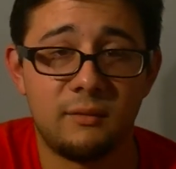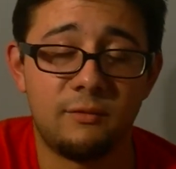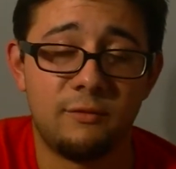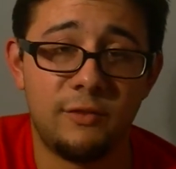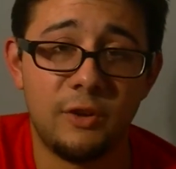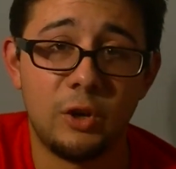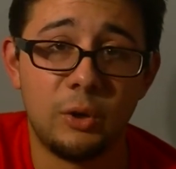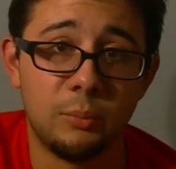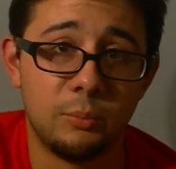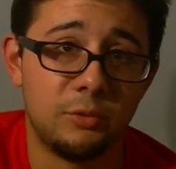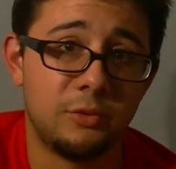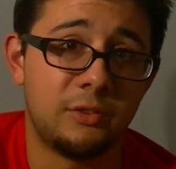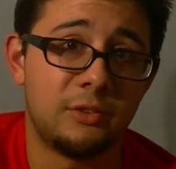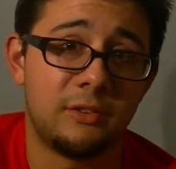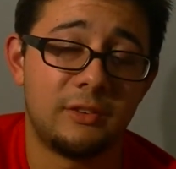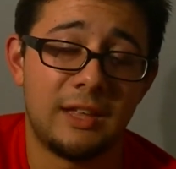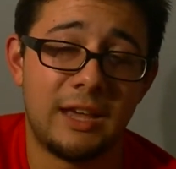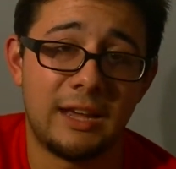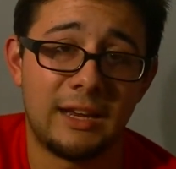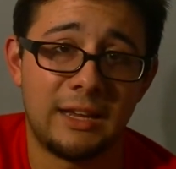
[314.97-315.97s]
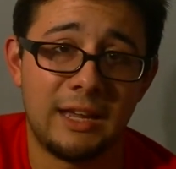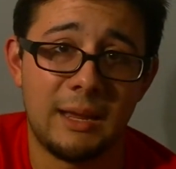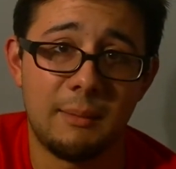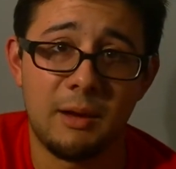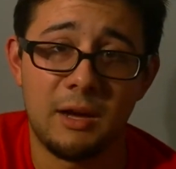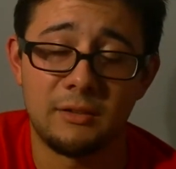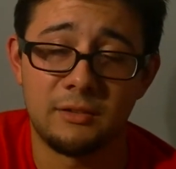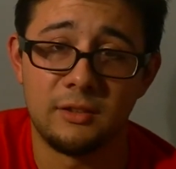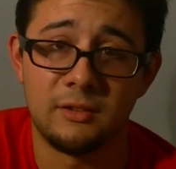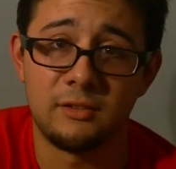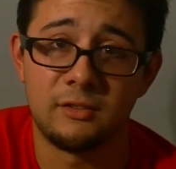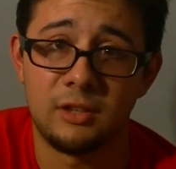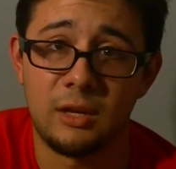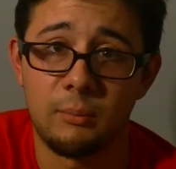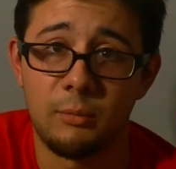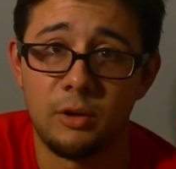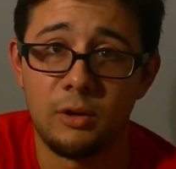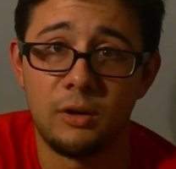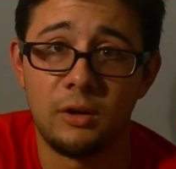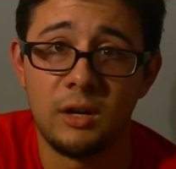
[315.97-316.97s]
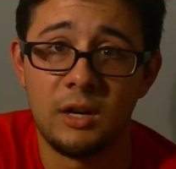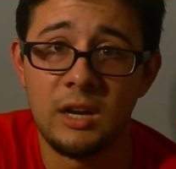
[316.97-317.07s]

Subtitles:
films that came out this summer.